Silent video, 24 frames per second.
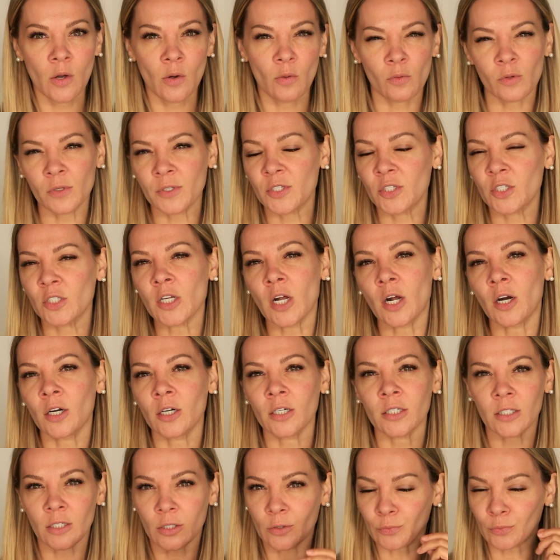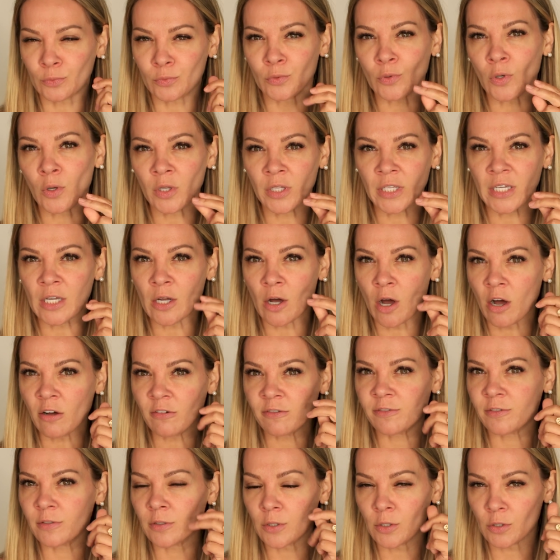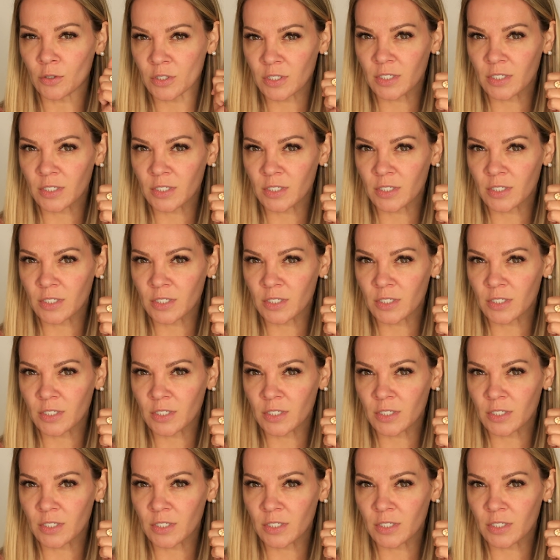will start rolling off your